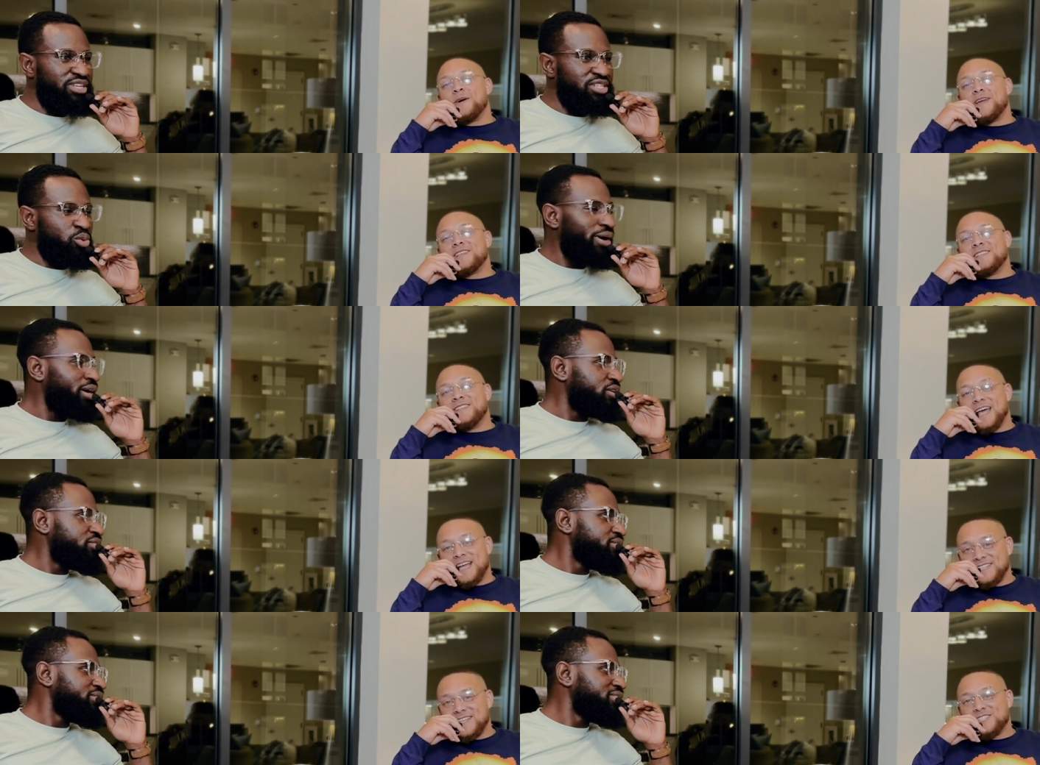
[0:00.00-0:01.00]
Speaker 1: wait, V12. wait.
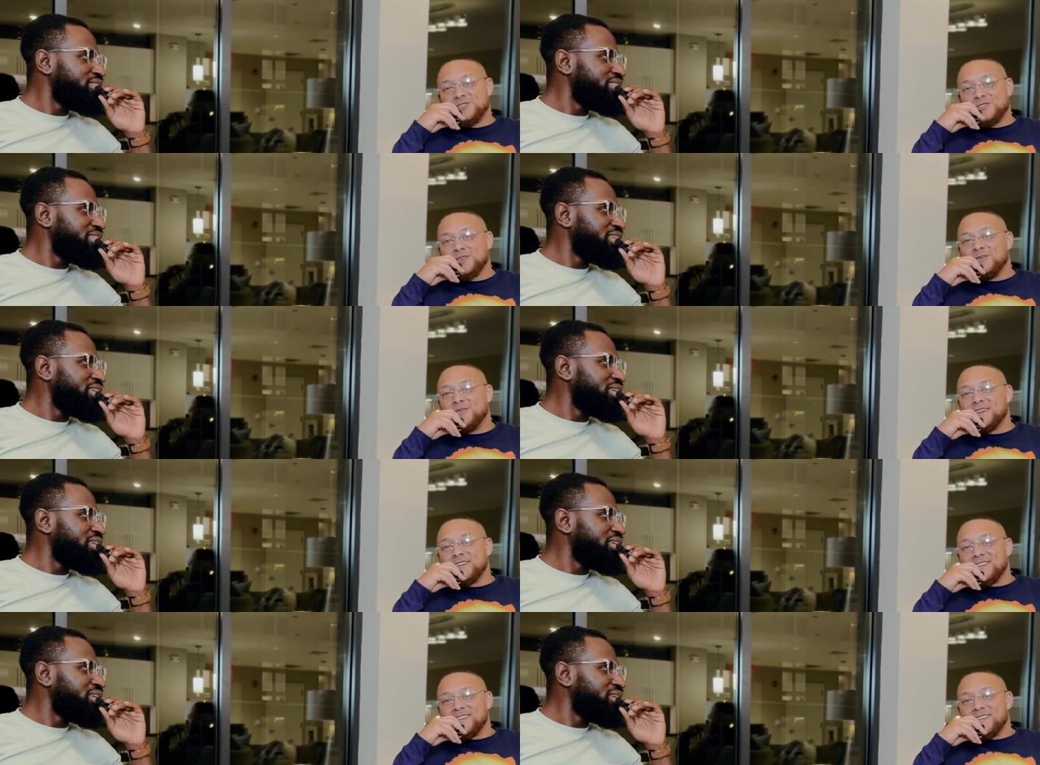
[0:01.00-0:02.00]
That's an issue too.
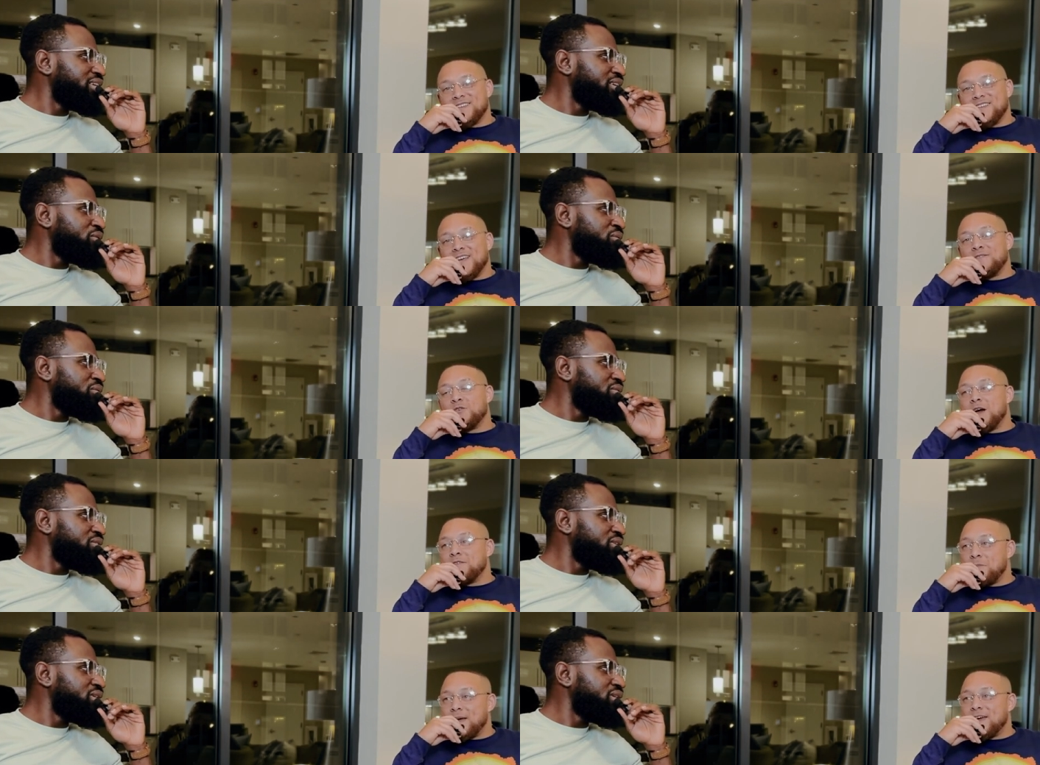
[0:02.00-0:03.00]
If you have
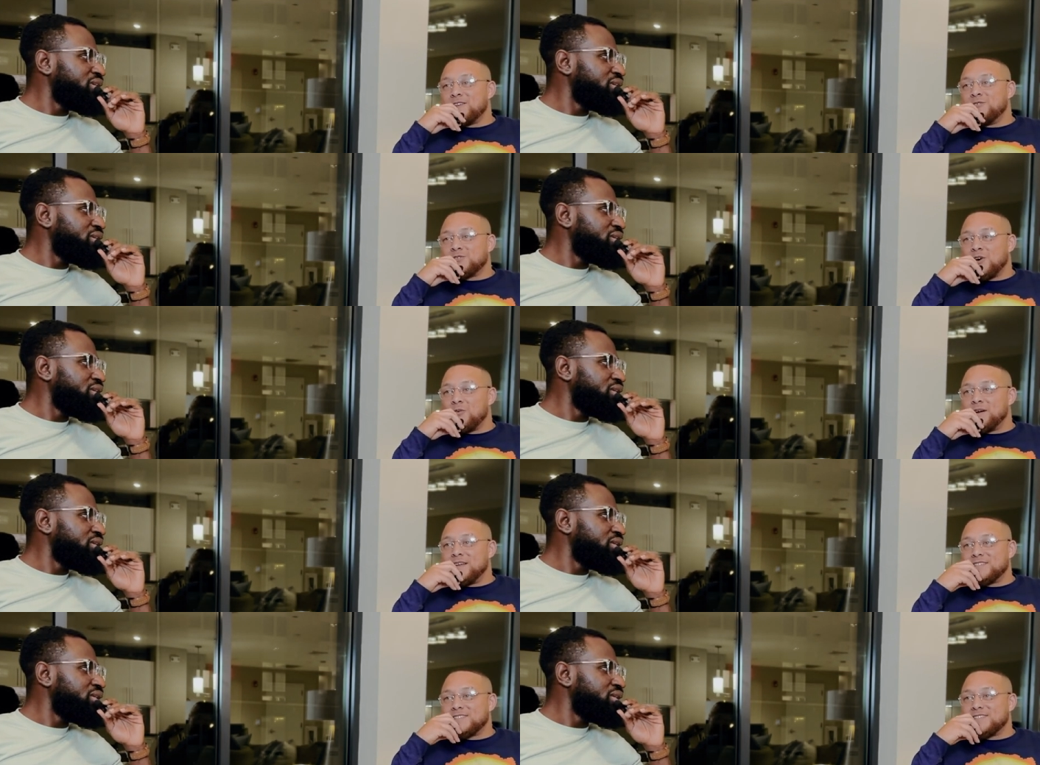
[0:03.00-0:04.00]
a man who's
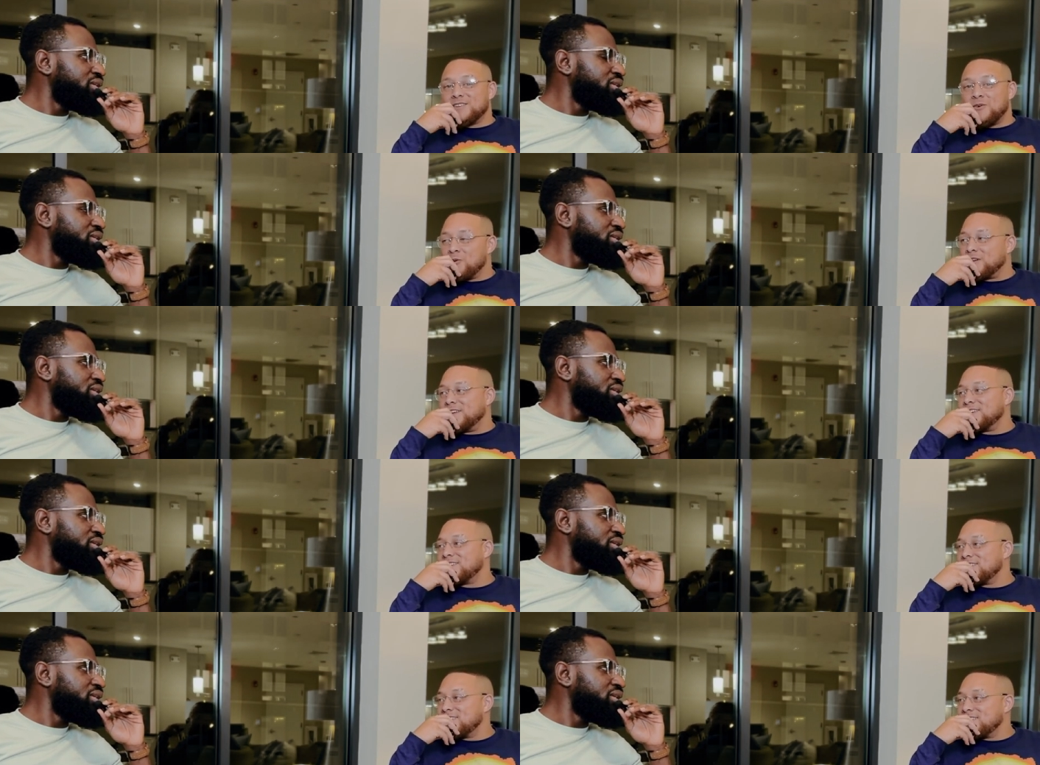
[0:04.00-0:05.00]
always horny,
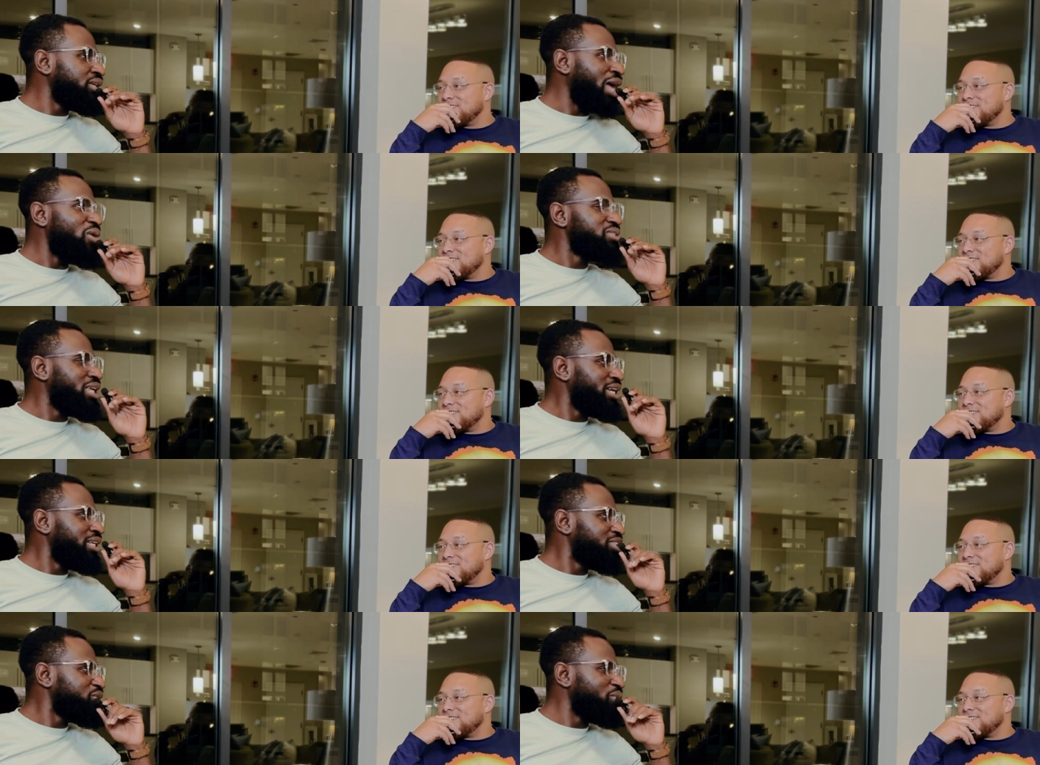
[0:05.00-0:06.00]
Speaker 2: how is that an
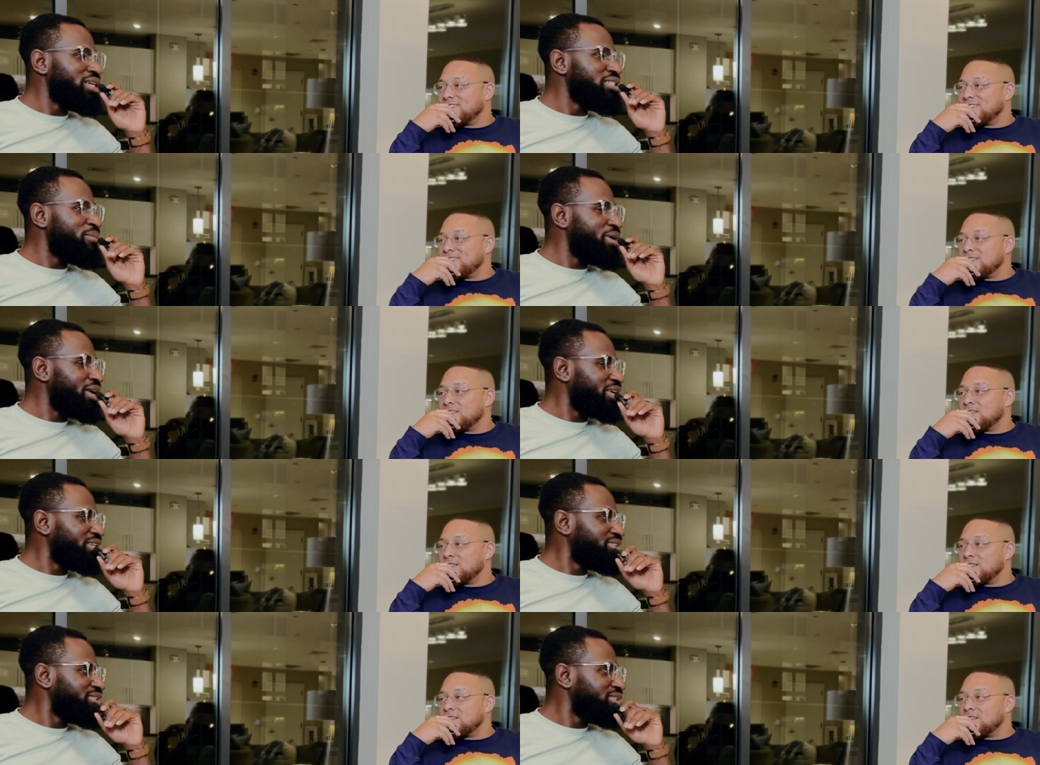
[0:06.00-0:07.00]
issue? Why is that bad?
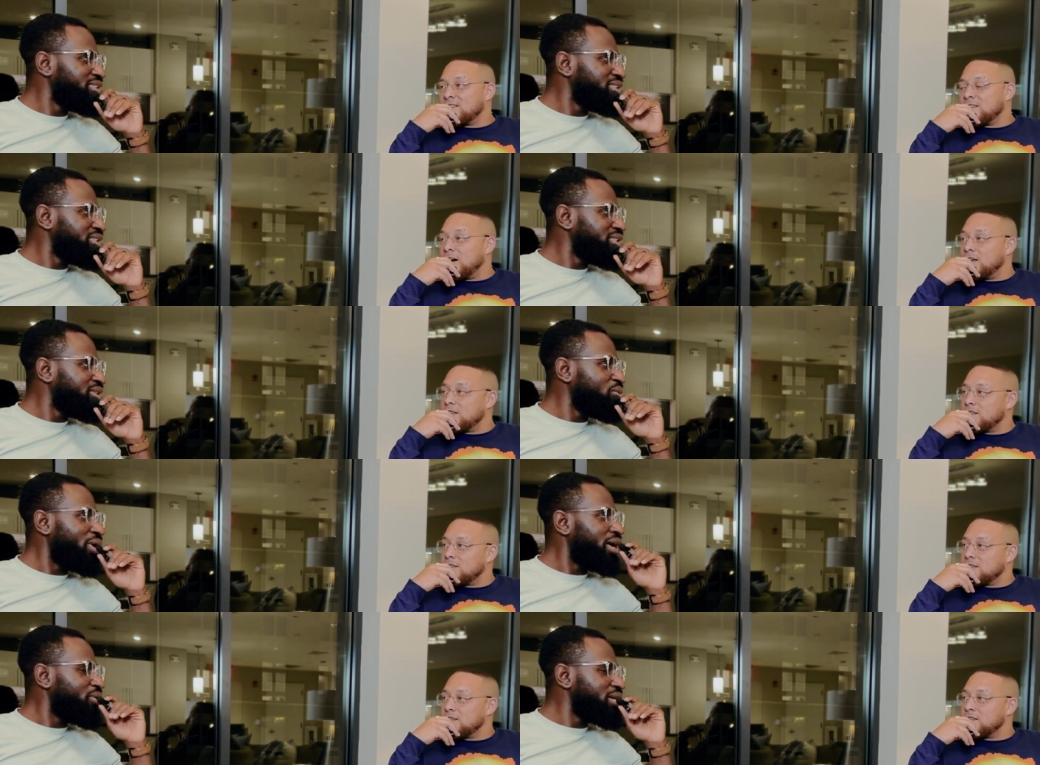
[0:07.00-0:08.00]
Huh?
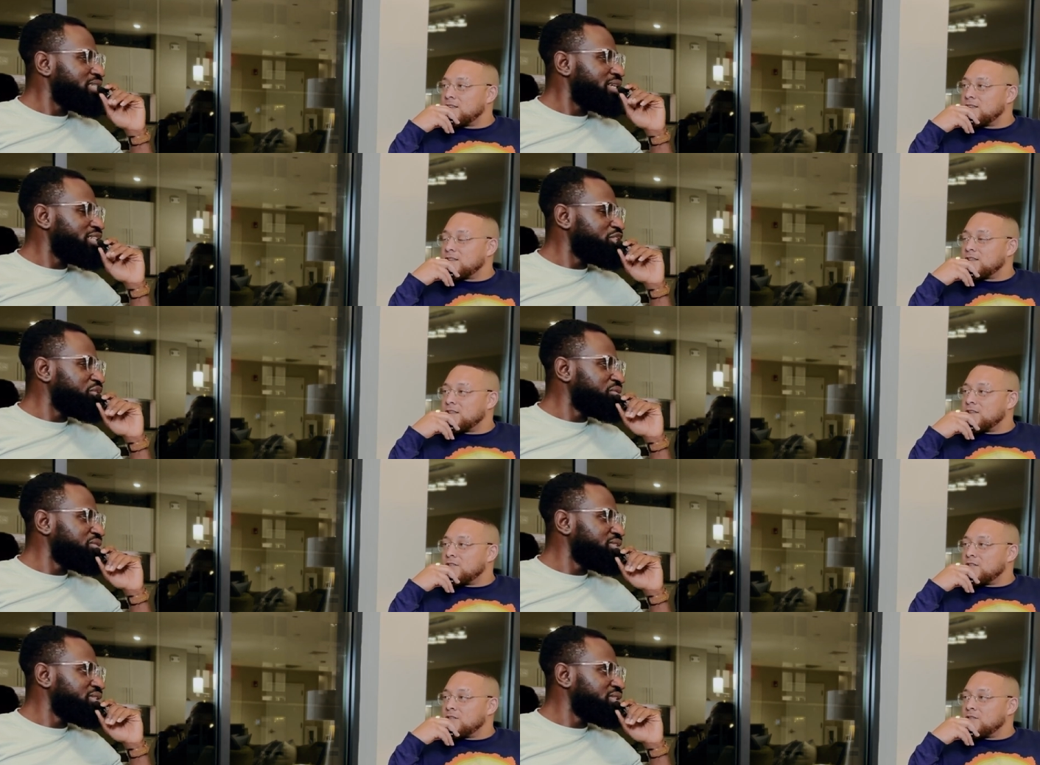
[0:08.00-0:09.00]
Why? Why is that an issue?
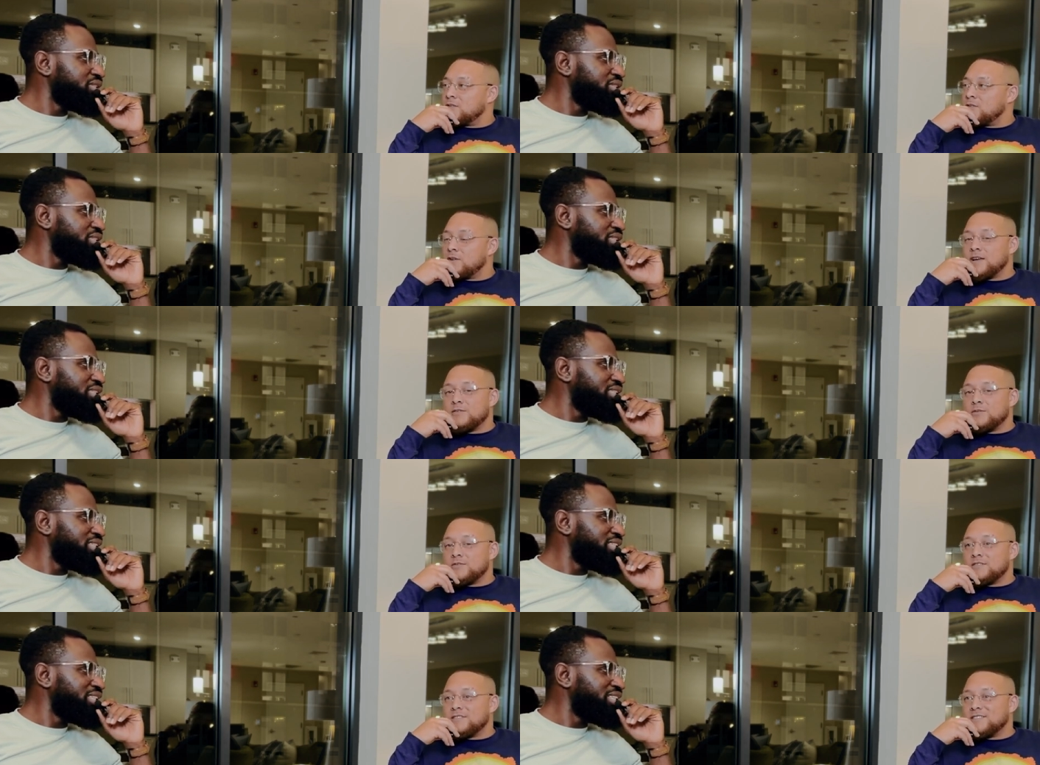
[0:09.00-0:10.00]
Okay,
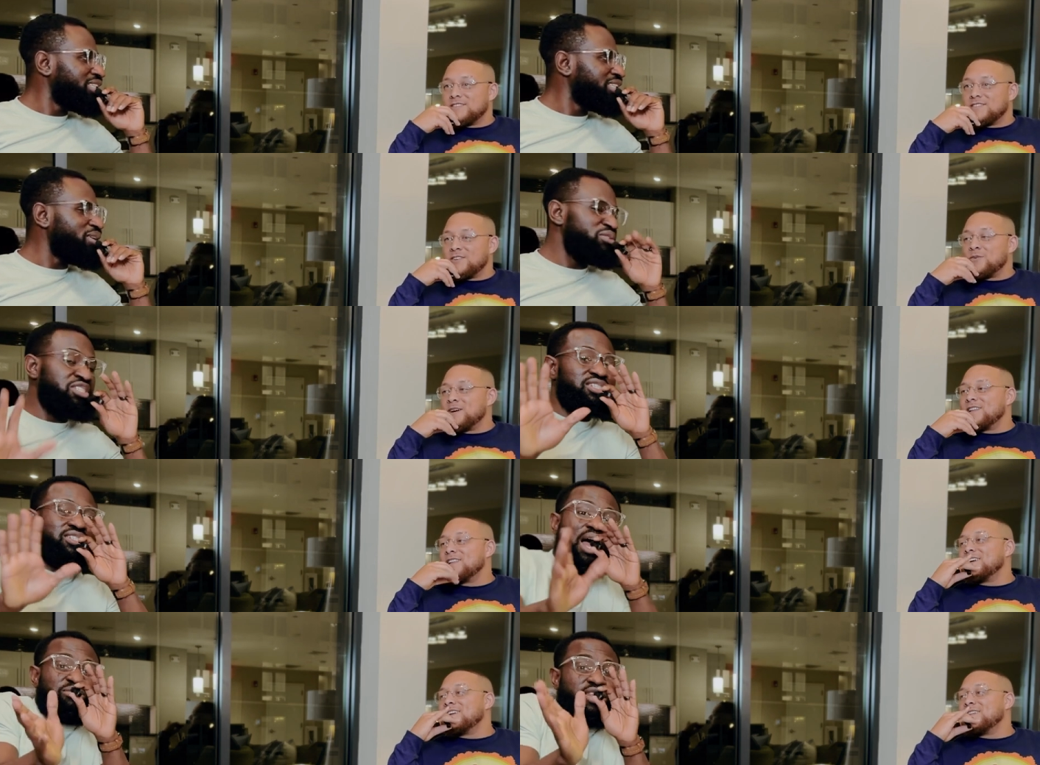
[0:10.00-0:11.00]
well, Look, just, I'm